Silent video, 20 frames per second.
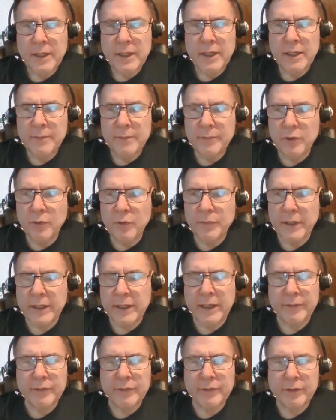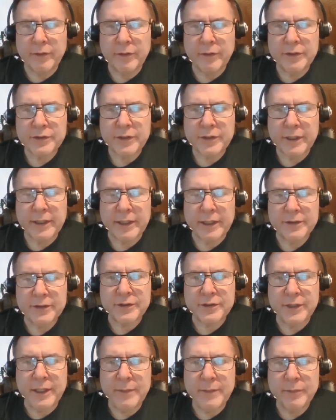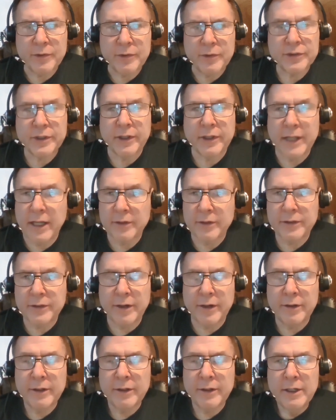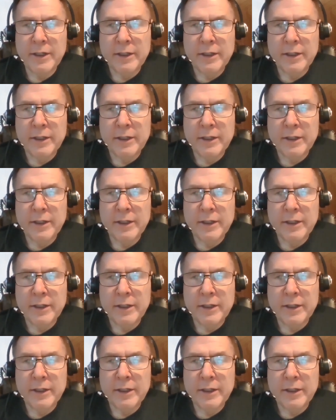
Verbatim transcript: I um, hope that gave you a little insight steam. They're still out there.